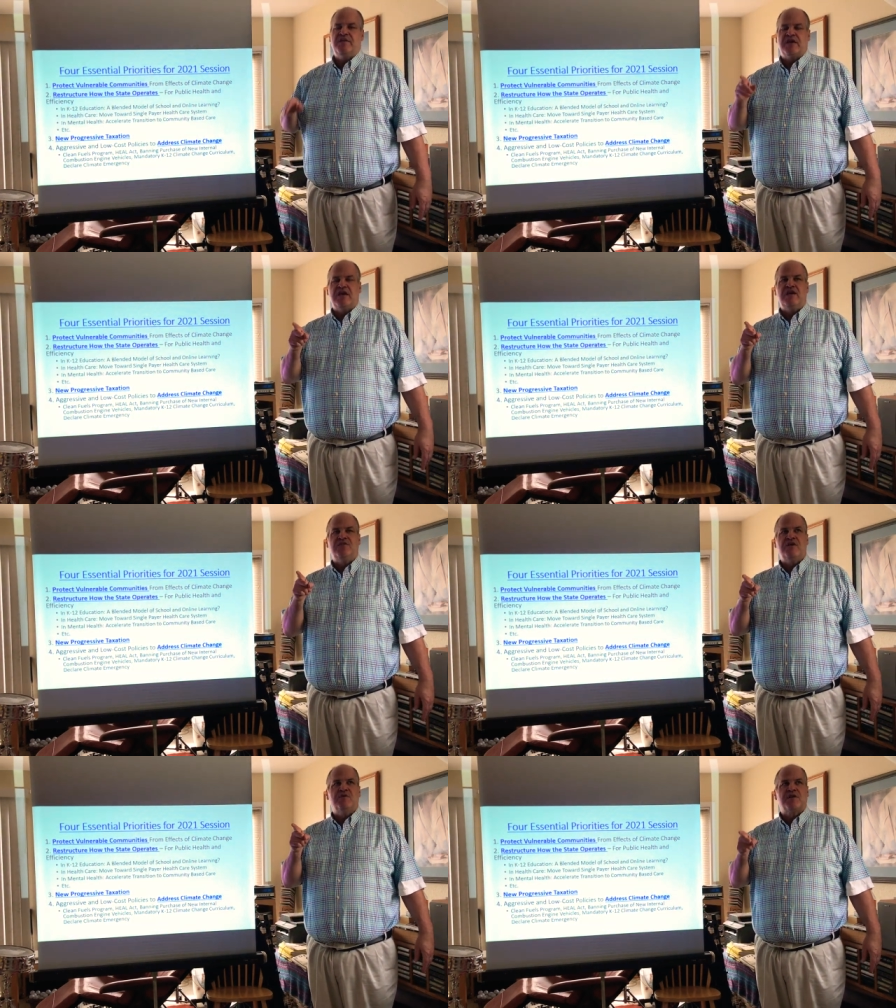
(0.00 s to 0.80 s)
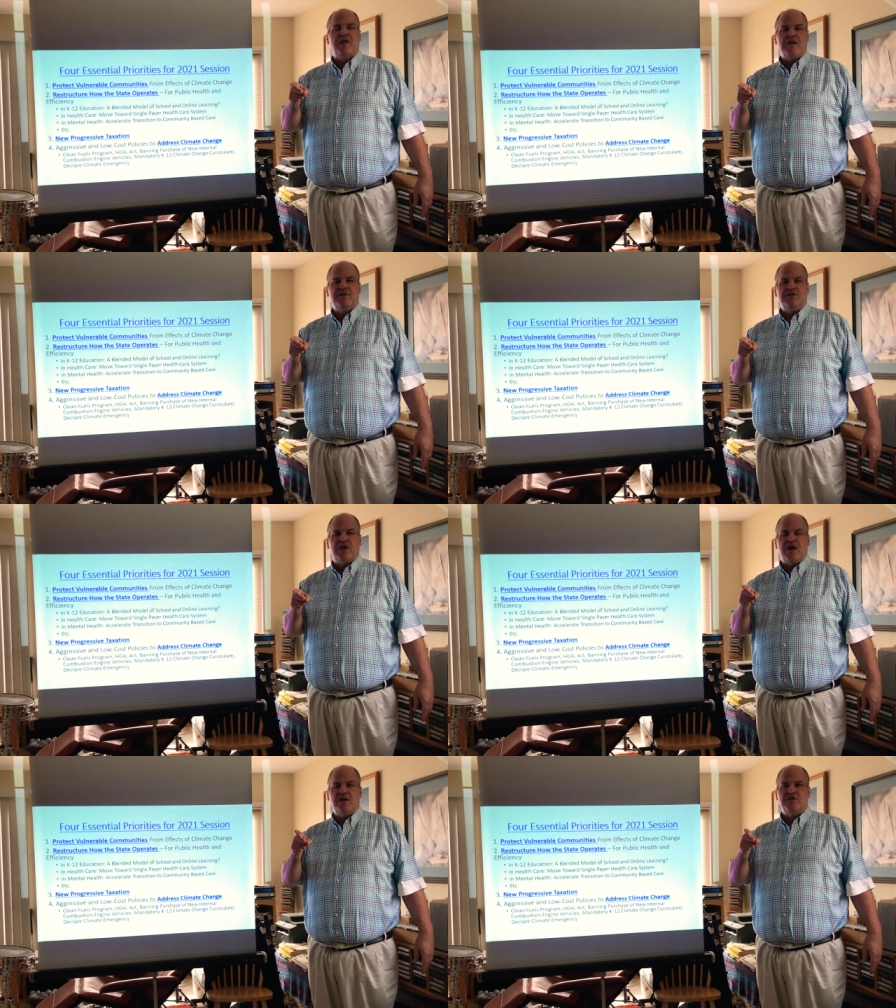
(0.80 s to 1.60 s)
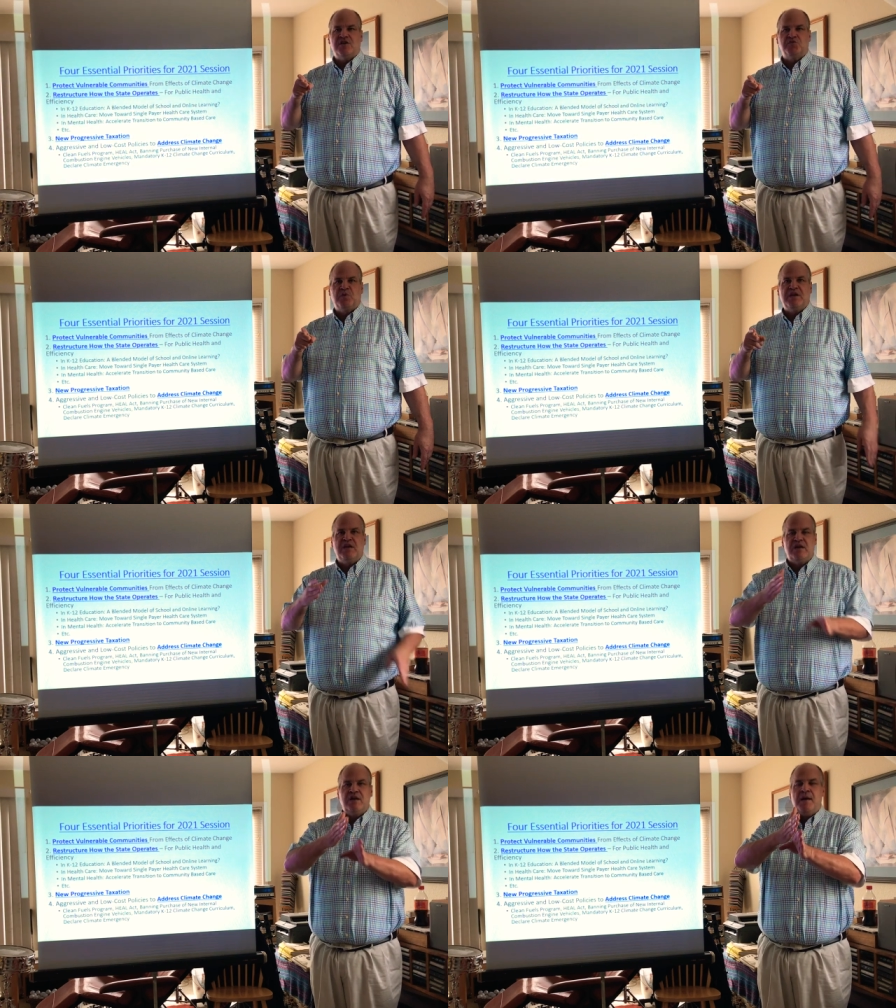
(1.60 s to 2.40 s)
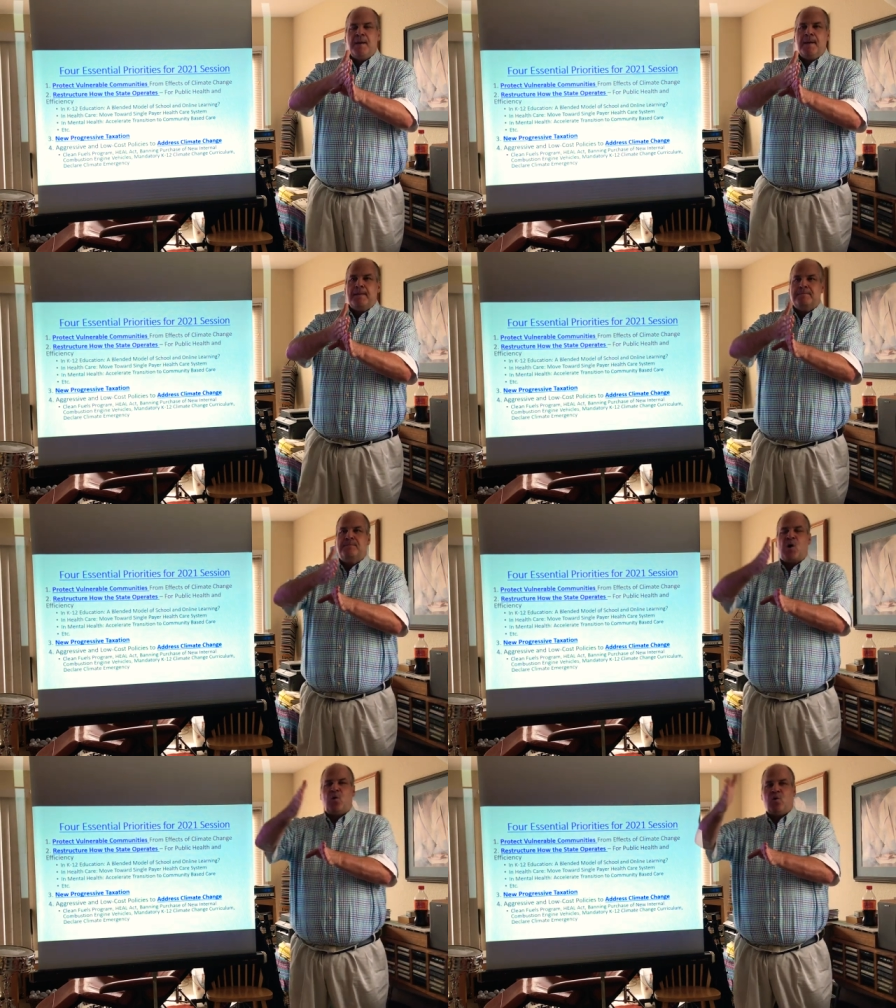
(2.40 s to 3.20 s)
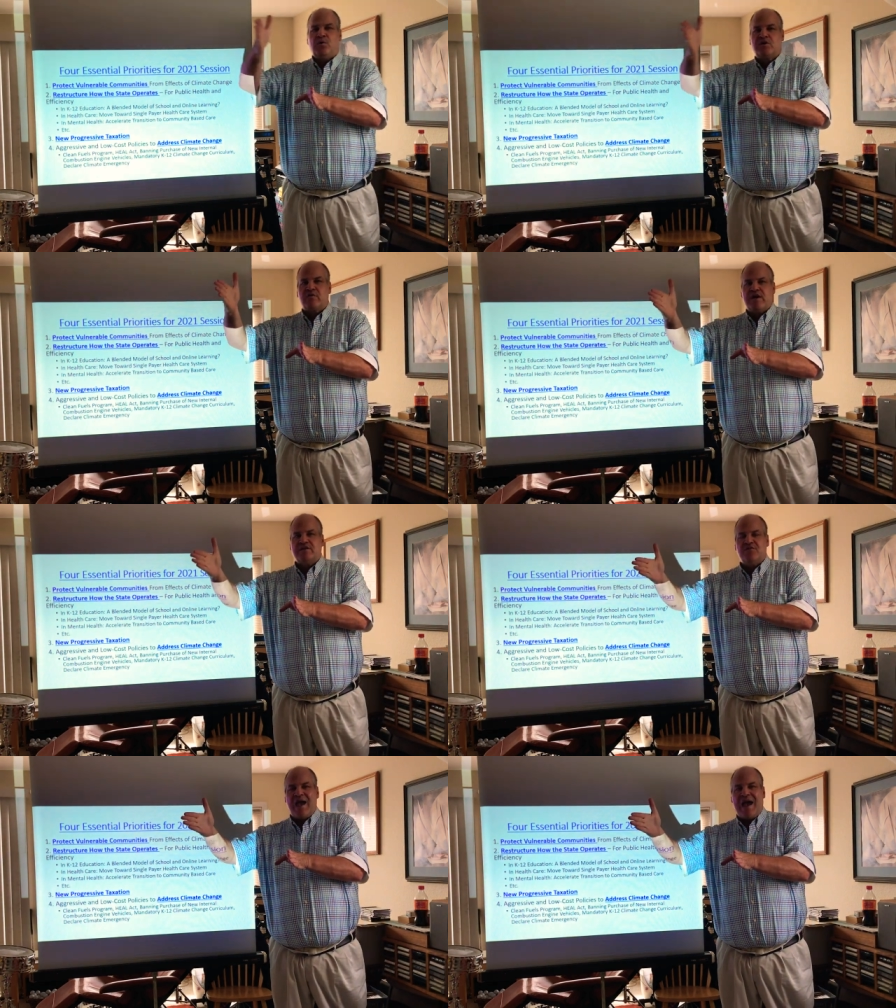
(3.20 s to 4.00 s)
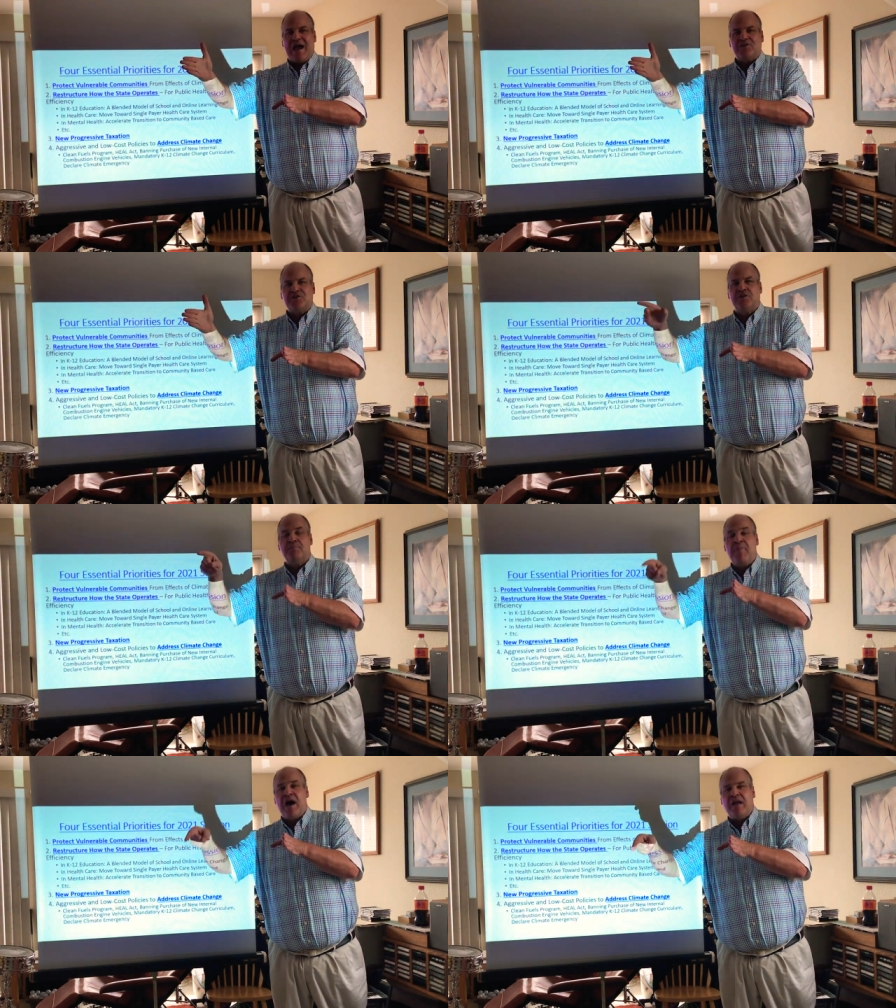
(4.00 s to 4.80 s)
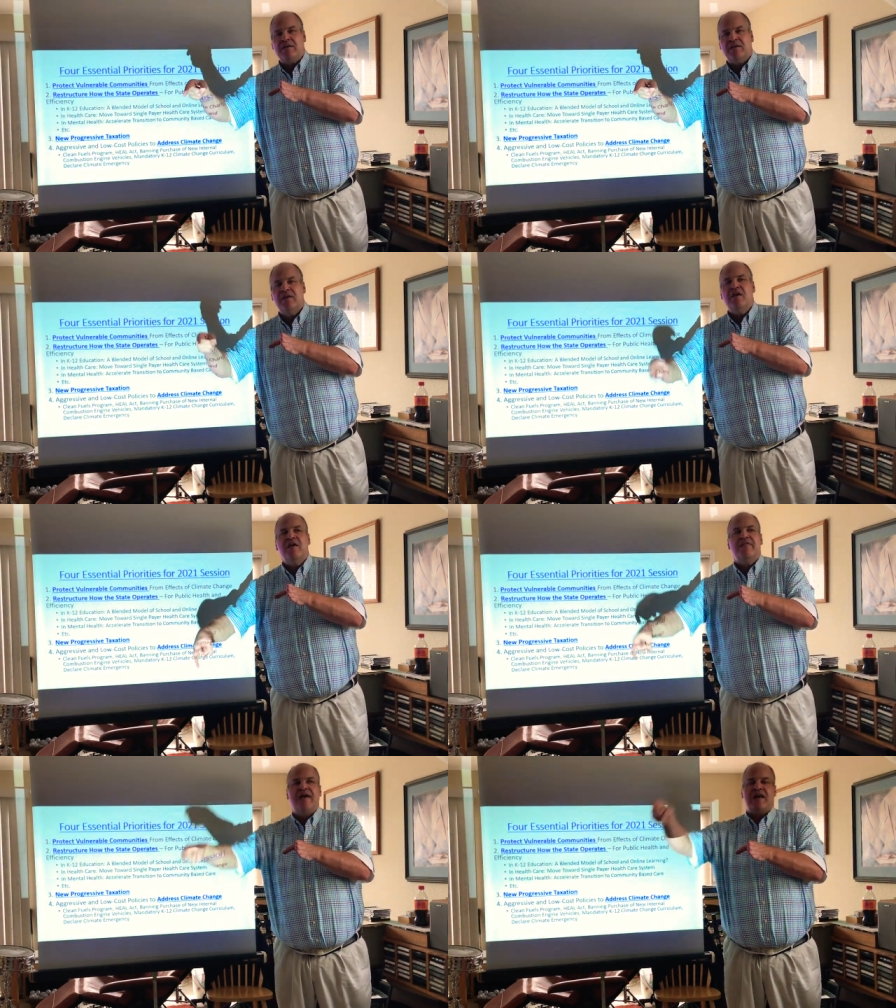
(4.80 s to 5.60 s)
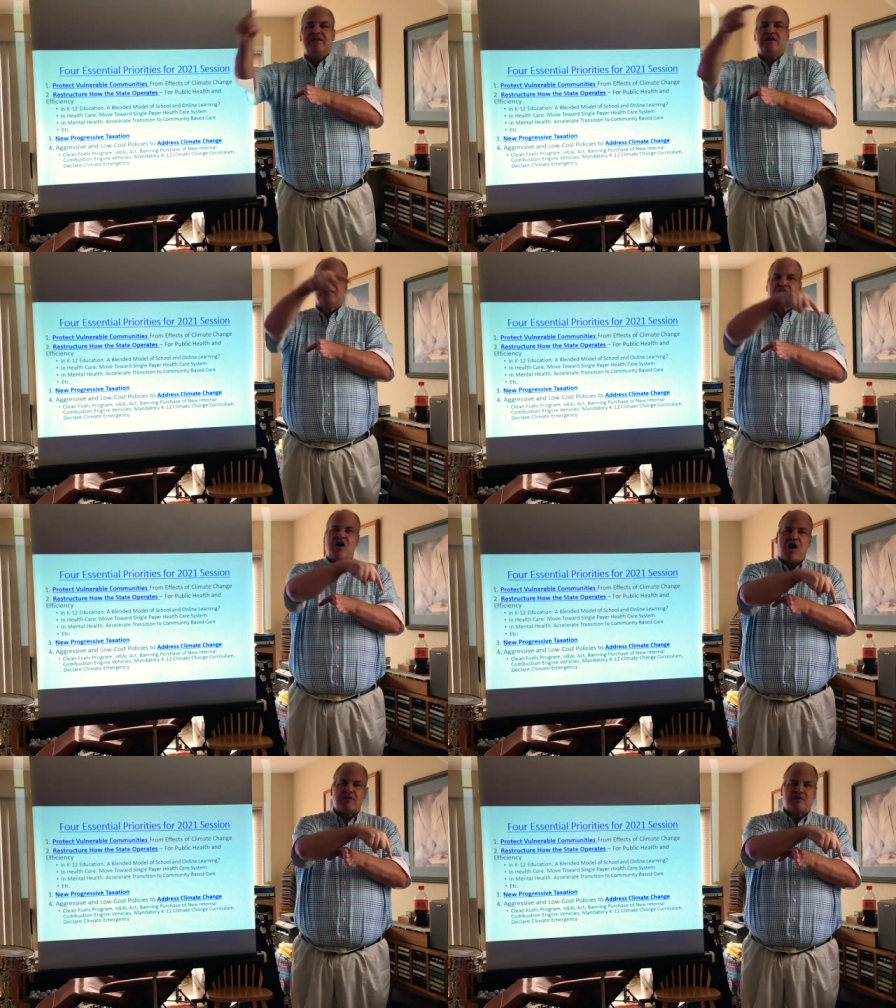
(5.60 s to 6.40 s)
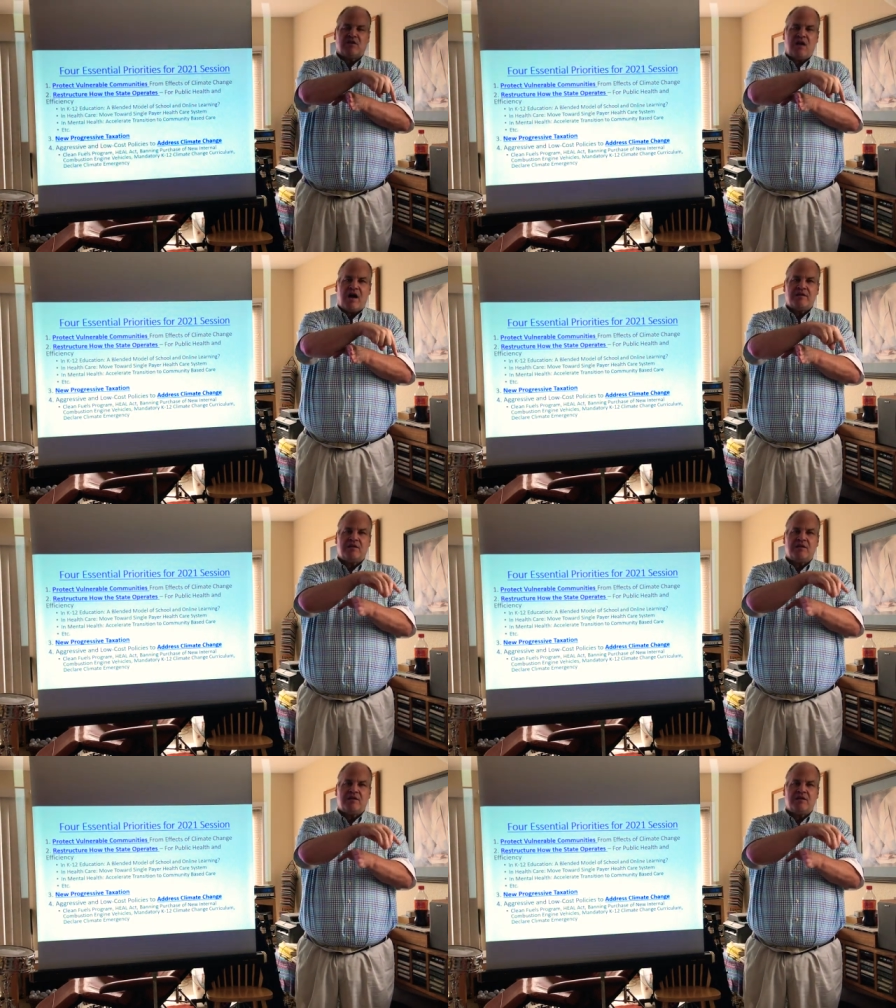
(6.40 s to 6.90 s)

And the key thing with climate change is we need bold, aggressive action, but that doesn't cost a lot.